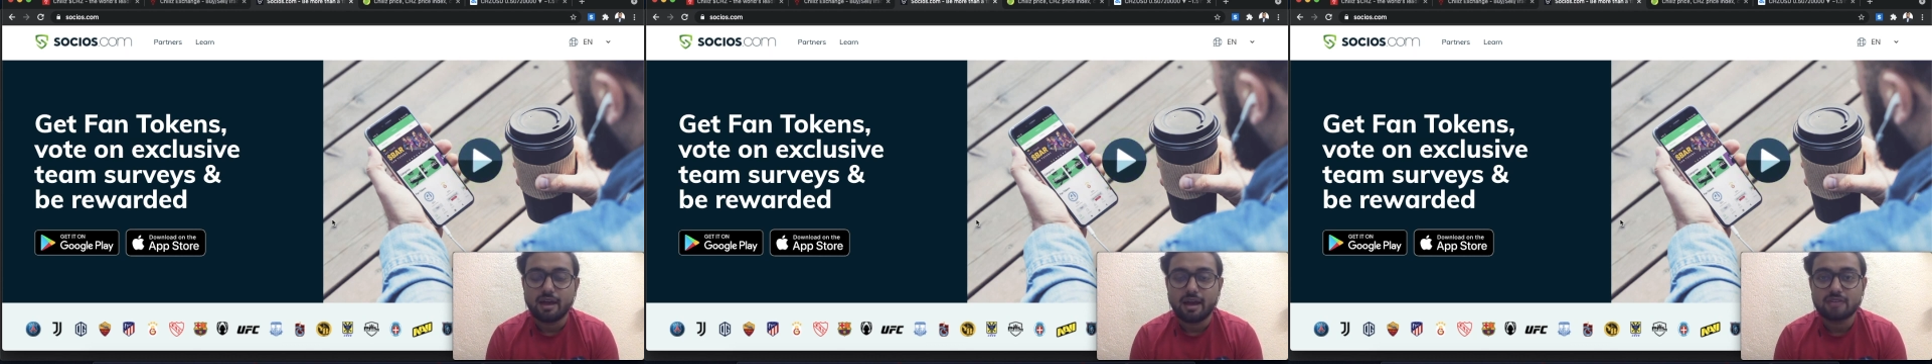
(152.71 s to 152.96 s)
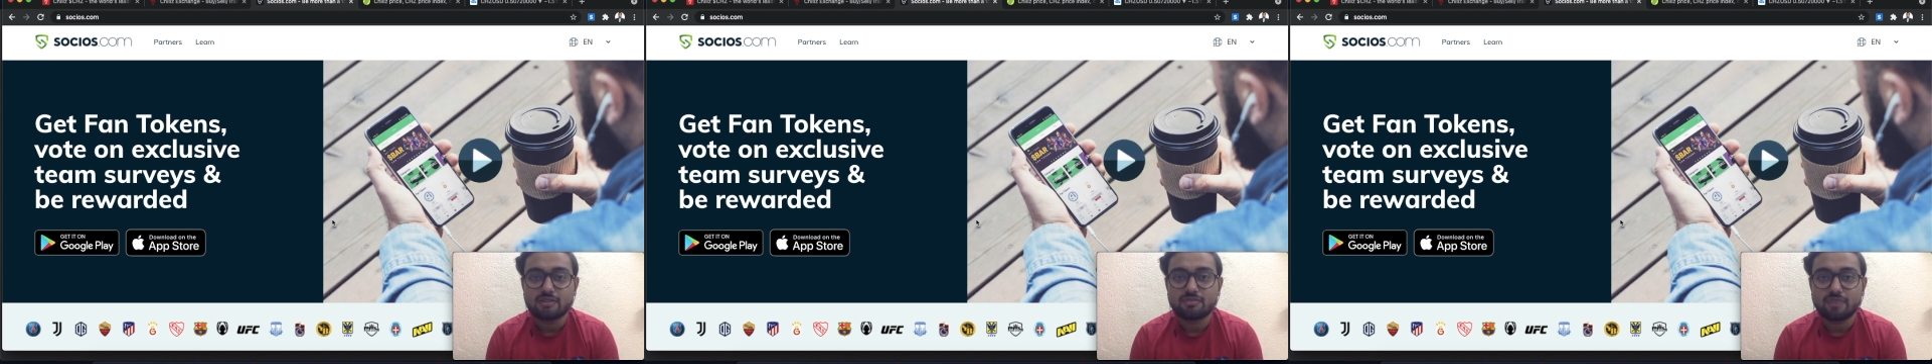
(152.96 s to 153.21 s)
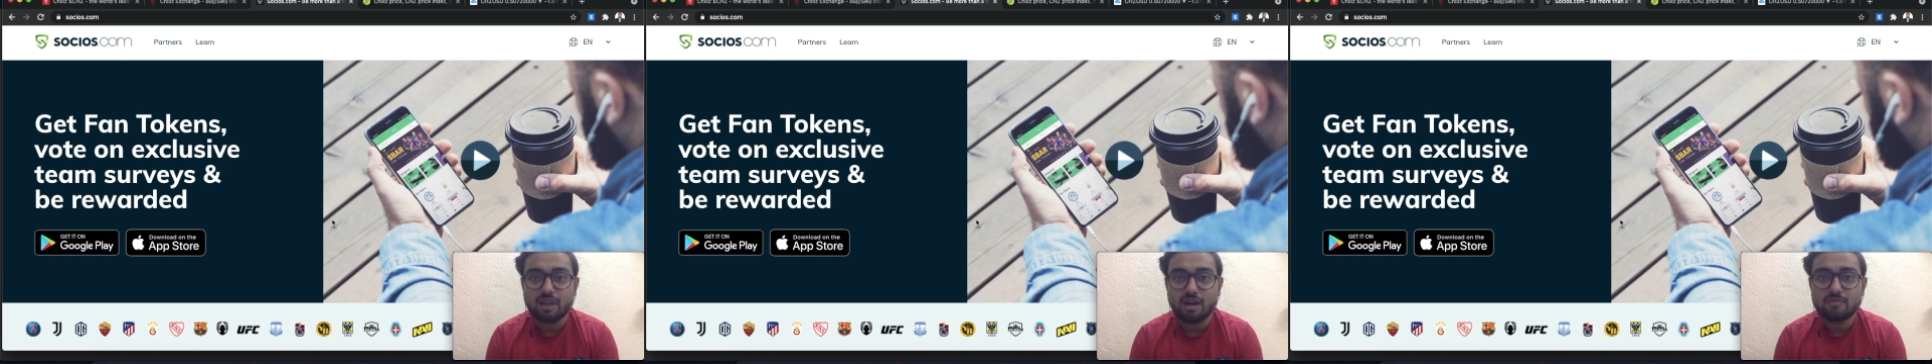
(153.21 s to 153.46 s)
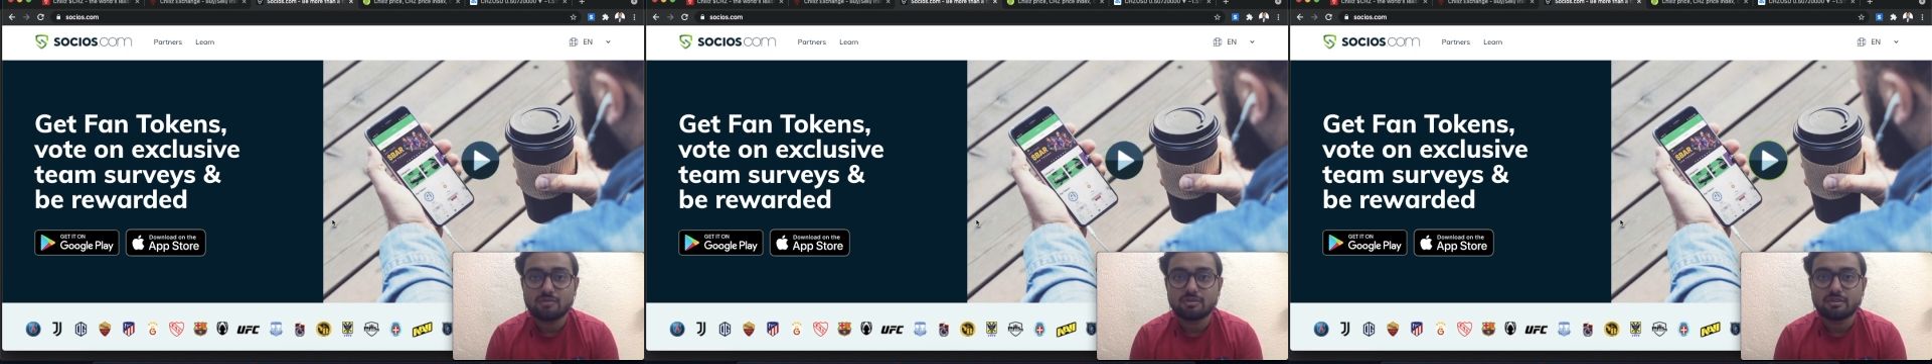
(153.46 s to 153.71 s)
As of
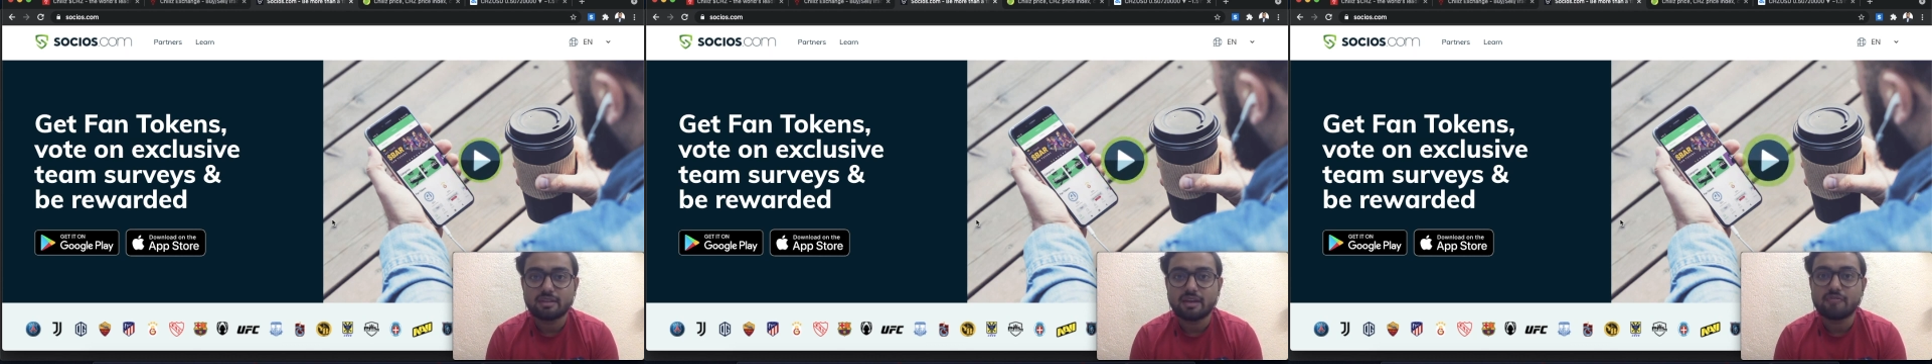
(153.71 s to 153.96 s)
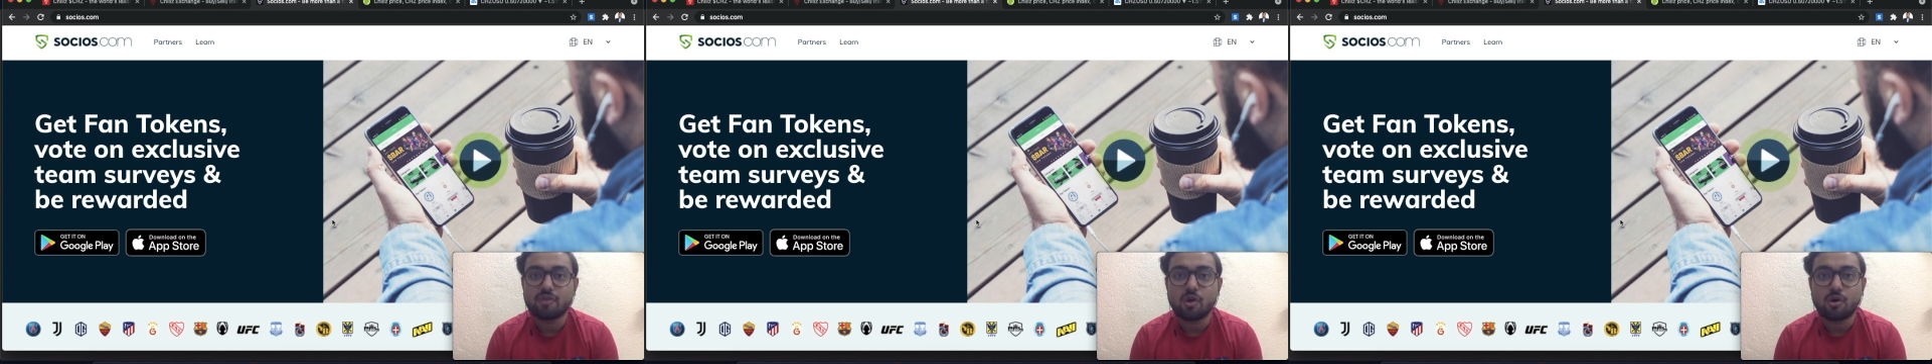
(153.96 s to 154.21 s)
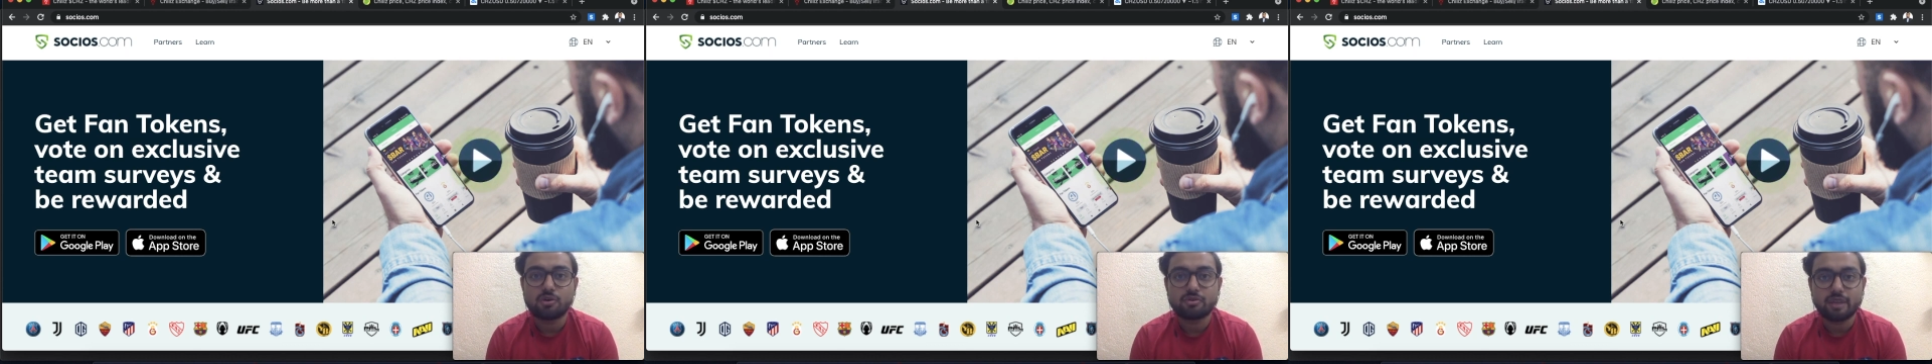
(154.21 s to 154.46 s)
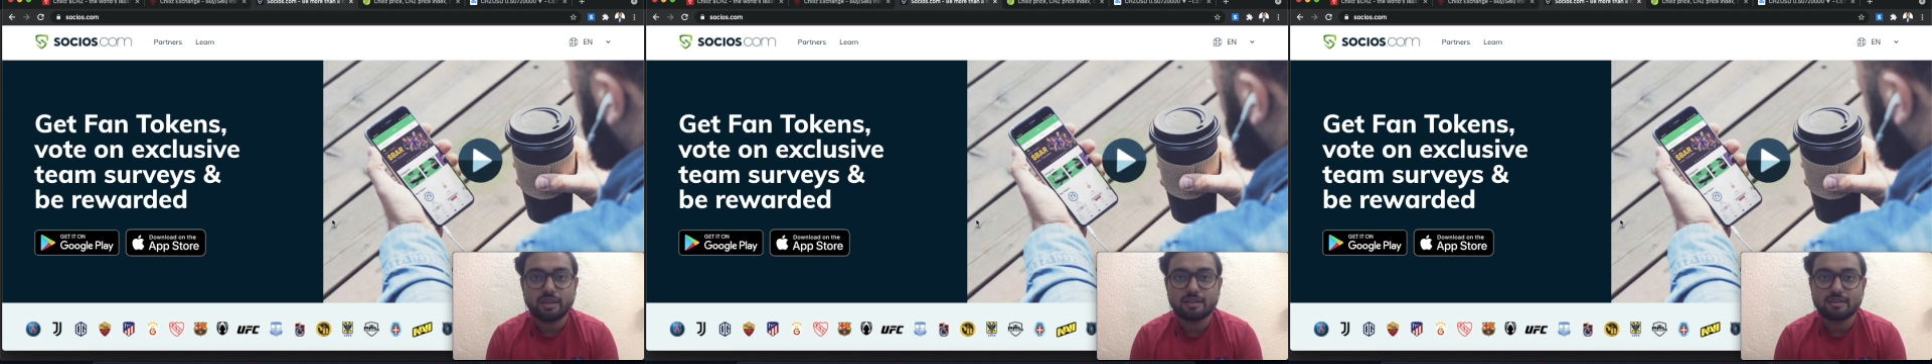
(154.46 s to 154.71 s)
now, they have already